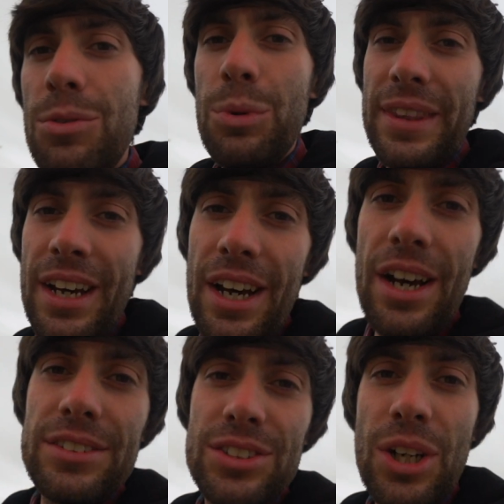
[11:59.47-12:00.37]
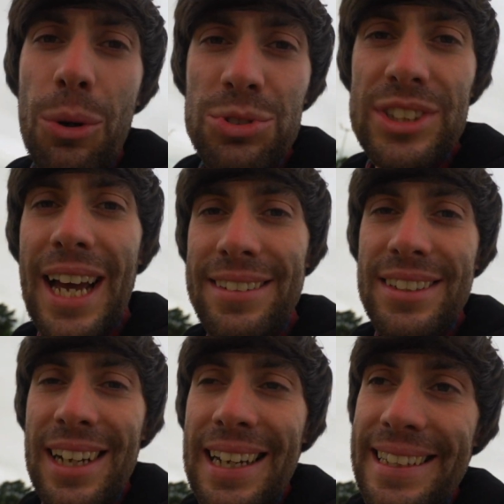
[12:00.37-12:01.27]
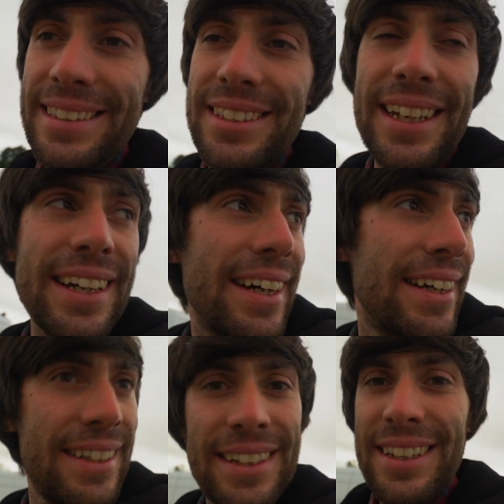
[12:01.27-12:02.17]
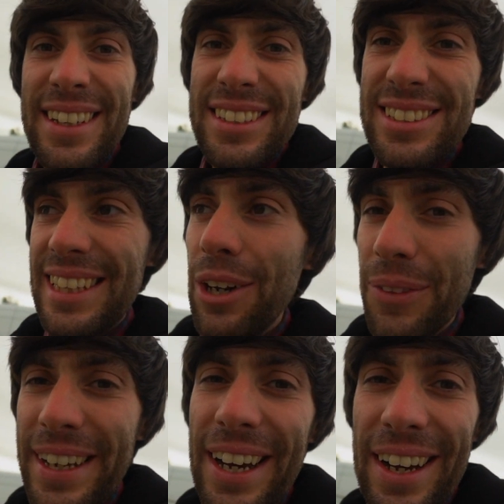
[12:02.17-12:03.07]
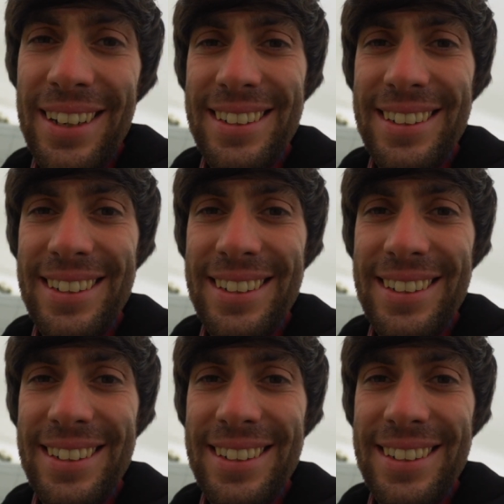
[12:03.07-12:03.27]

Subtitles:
with the Hertz gold standard cleaning sticker still on the car.